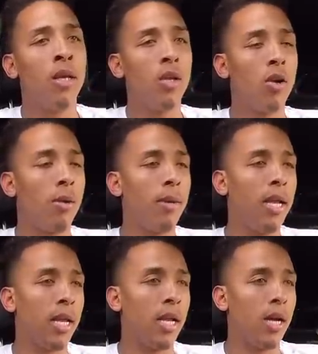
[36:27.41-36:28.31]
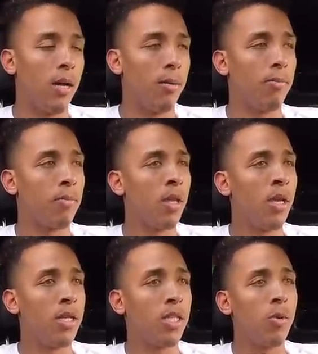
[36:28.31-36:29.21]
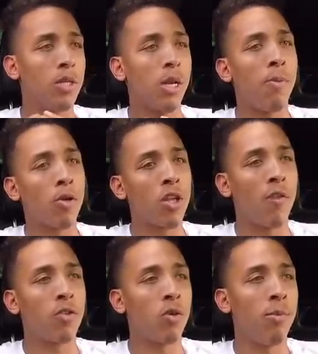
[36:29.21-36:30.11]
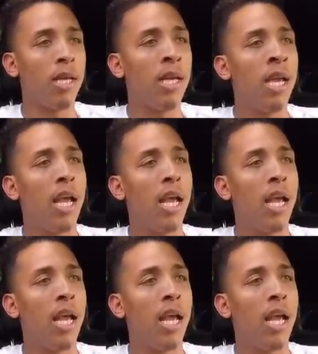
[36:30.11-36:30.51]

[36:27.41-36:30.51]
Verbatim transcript: You know what I mean? And um, she went to the post office with me,